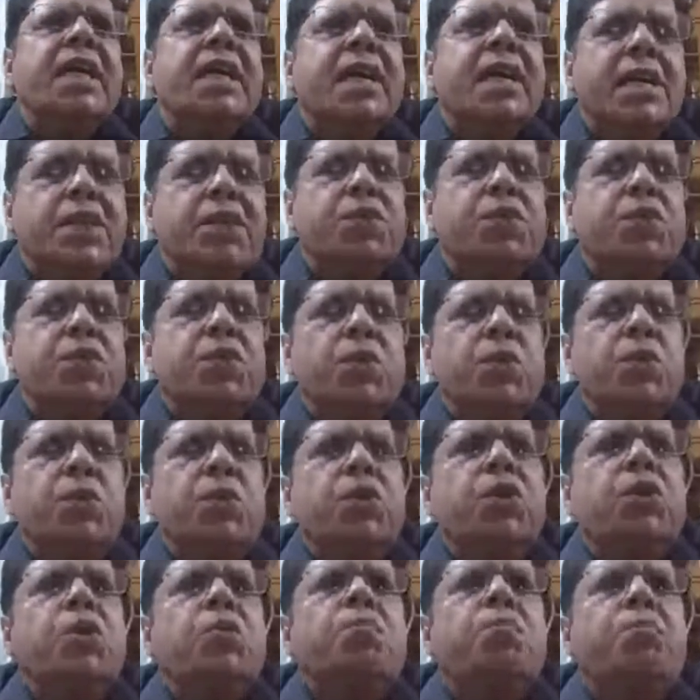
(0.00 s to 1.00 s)
is you
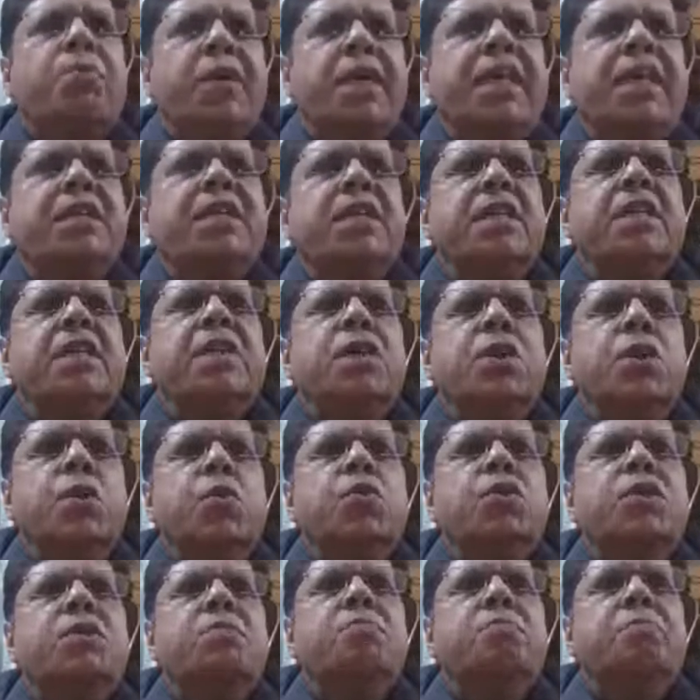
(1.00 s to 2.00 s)
to please
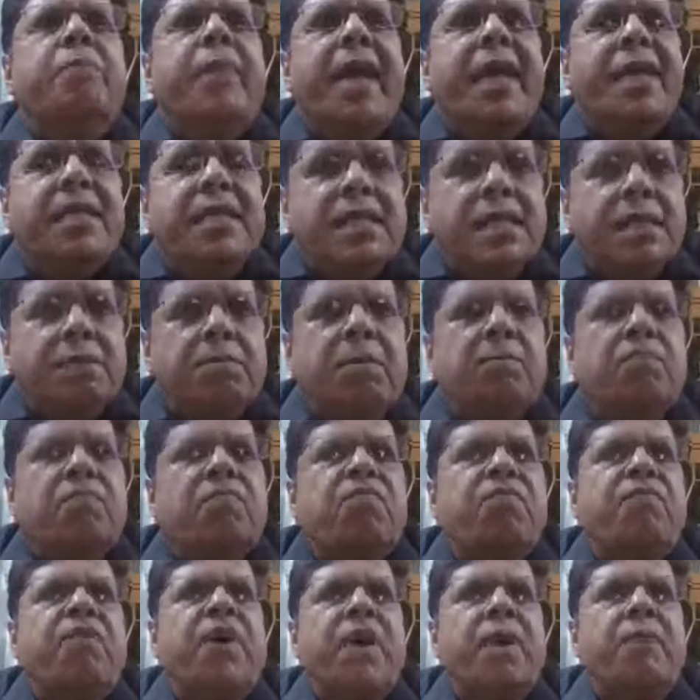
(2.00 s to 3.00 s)
use maximum
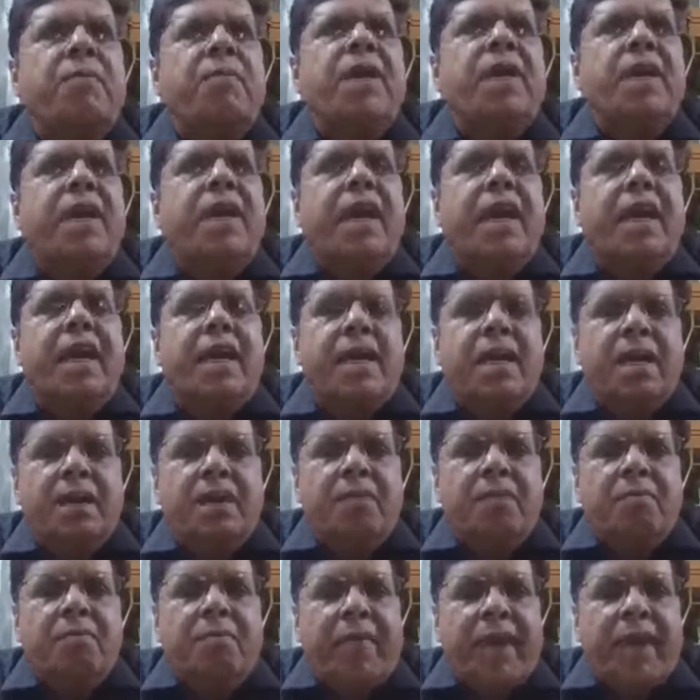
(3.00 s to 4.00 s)
fiber diet,
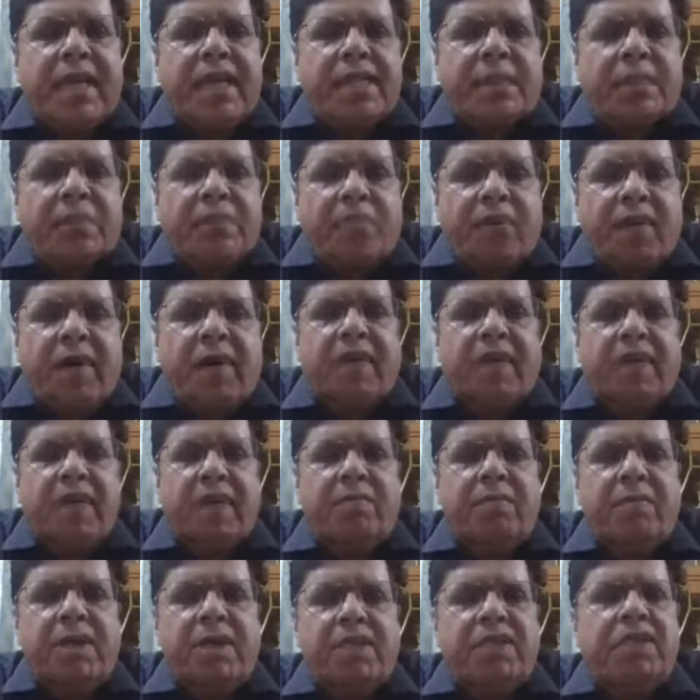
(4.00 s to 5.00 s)
maximum
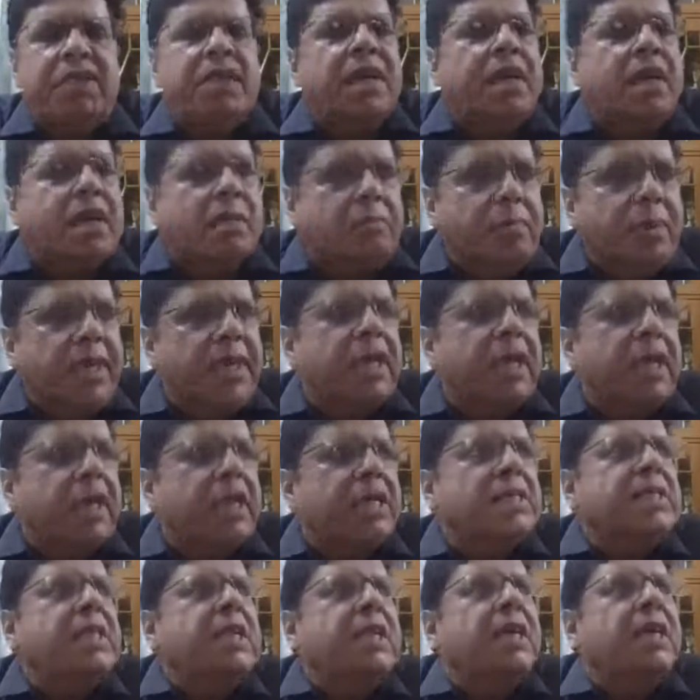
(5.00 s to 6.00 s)
vitamins and
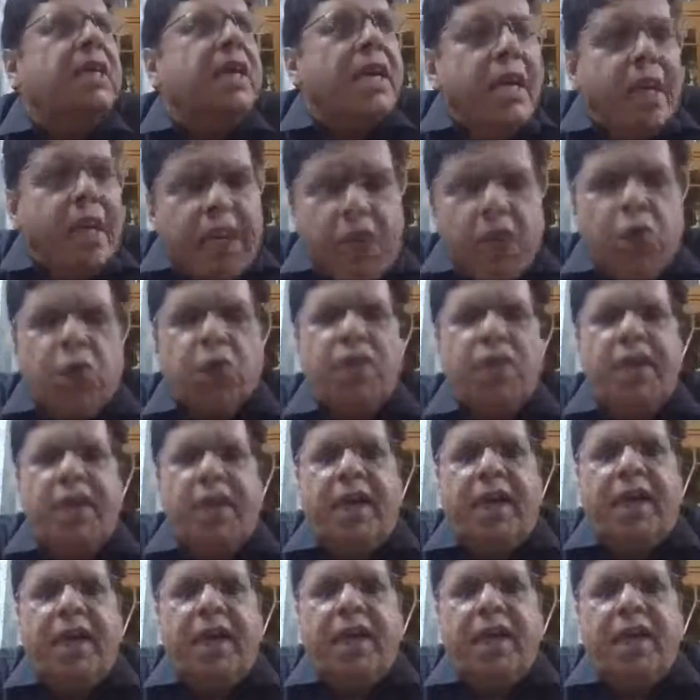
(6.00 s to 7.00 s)
minerals in your
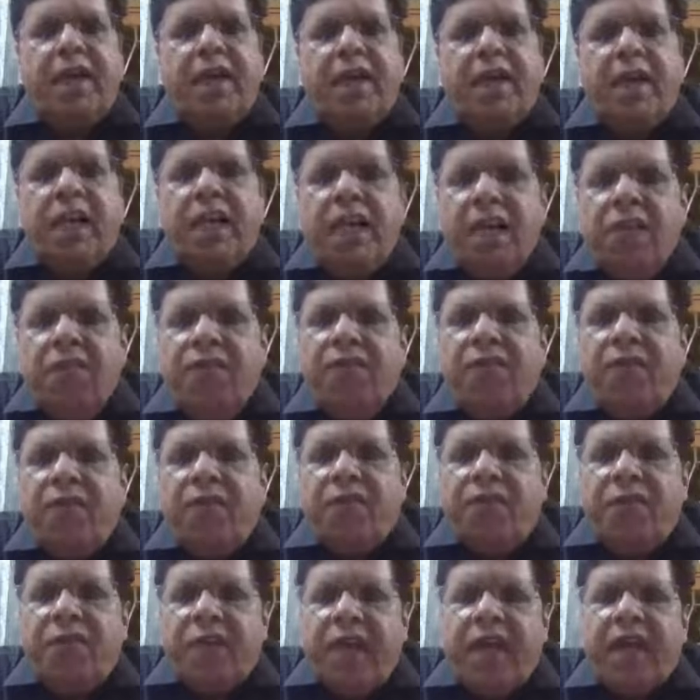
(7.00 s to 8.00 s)
diet. If
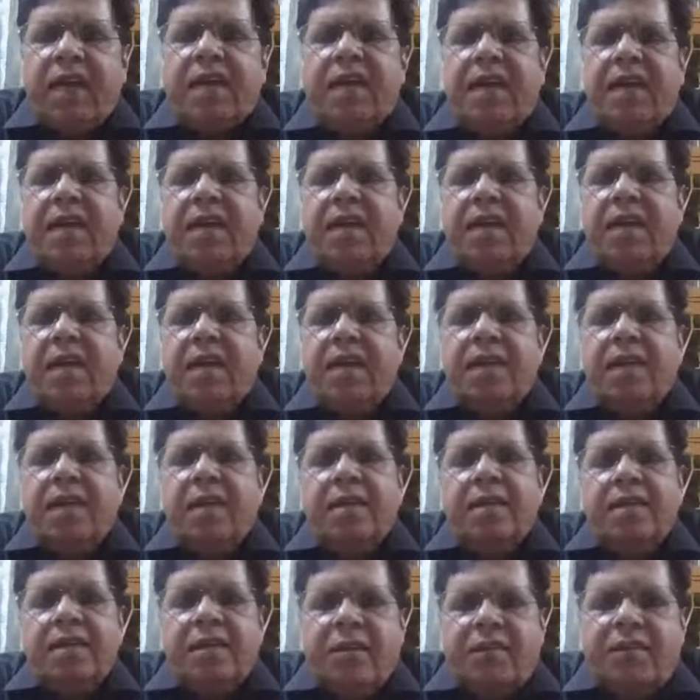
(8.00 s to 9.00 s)
we are taking
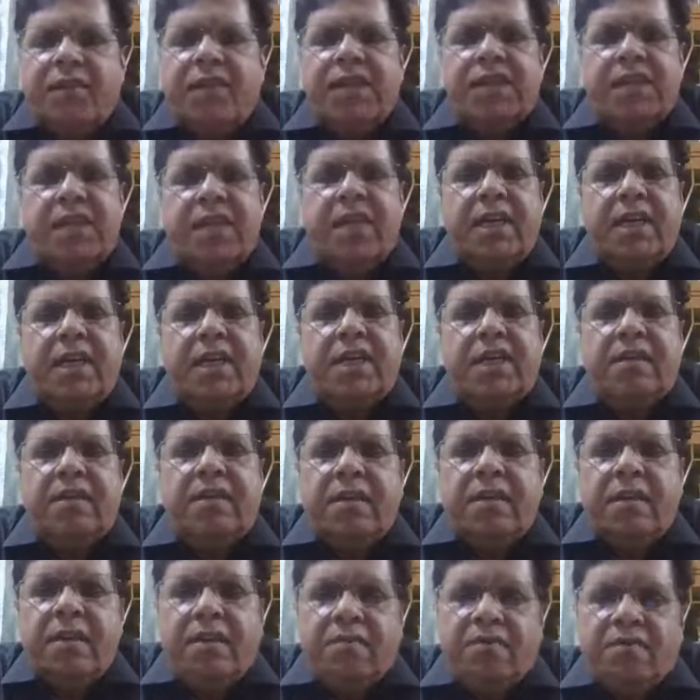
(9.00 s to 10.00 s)
sufficient
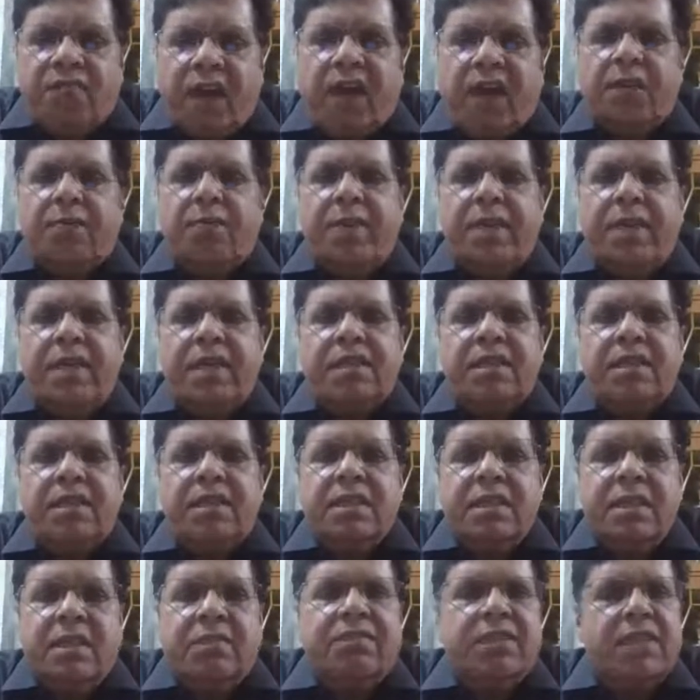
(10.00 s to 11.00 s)
fibers,
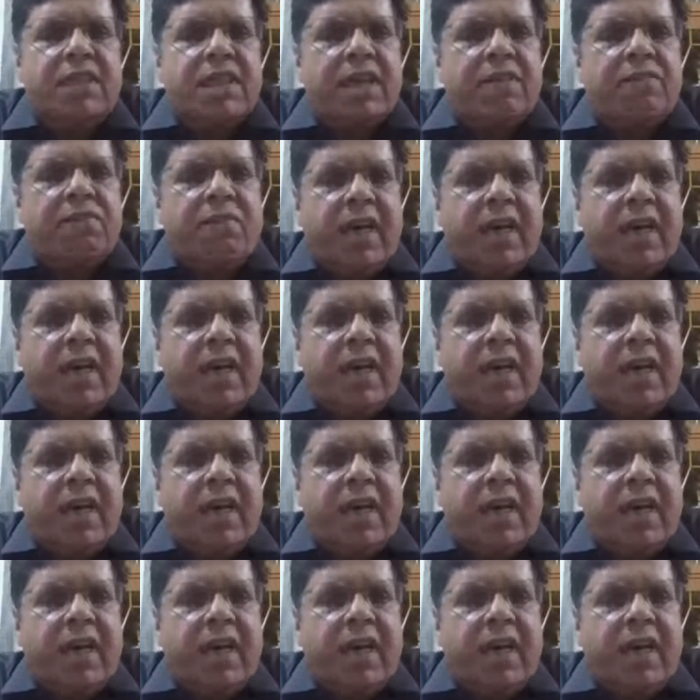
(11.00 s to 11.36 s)
sufficient